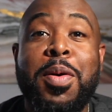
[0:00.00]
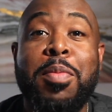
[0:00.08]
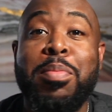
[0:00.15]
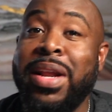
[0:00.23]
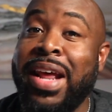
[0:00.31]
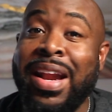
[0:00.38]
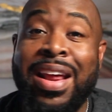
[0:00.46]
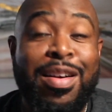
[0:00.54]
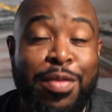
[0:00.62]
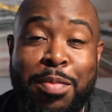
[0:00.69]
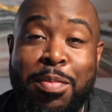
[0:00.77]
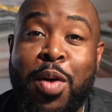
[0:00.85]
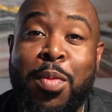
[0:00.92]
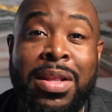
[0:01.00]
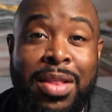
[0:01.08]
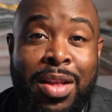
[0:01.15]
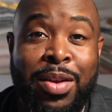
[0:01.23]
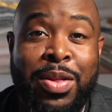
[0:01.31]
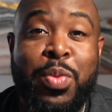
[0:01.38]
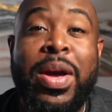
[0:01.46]
But at every moment
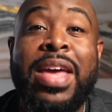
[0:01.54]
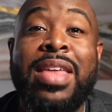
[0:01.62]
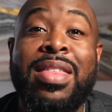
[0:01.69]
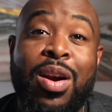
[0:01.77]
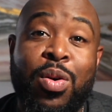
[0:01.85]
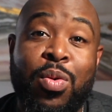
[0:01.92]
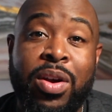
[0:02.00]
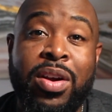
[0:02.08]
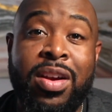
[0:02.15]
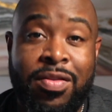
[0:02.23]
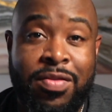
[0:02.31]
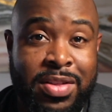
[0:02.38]
along the way, they are working for the